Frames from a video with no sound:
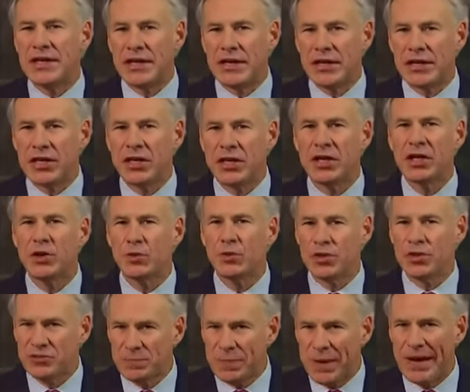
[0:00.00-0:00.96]

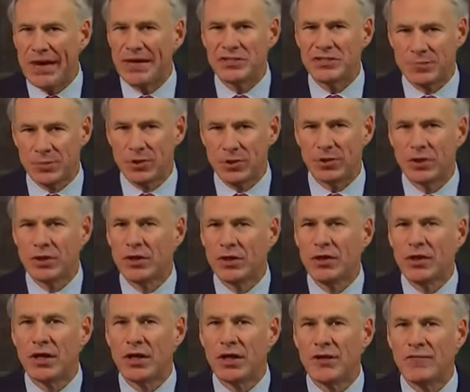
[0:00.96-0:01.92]
irresponsible
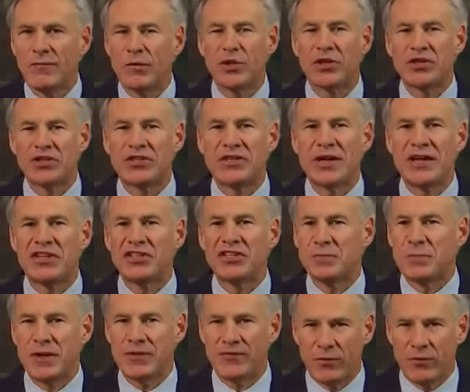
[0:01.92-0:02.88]
uh, for the states to
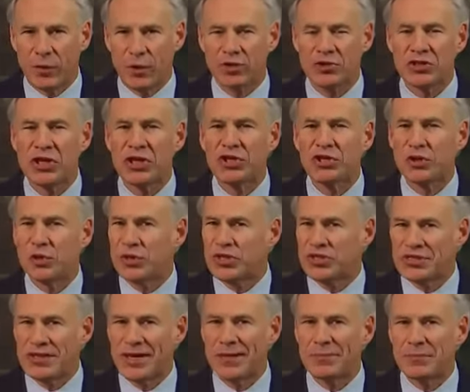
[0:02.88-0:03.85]
be forced to
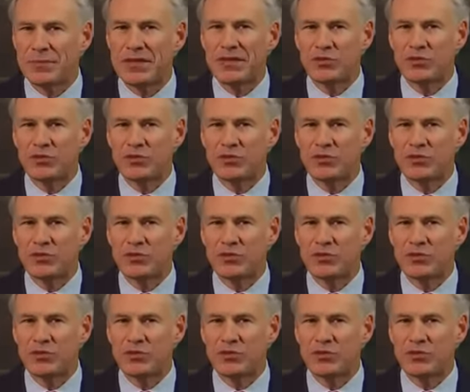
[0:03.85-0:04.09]
accept these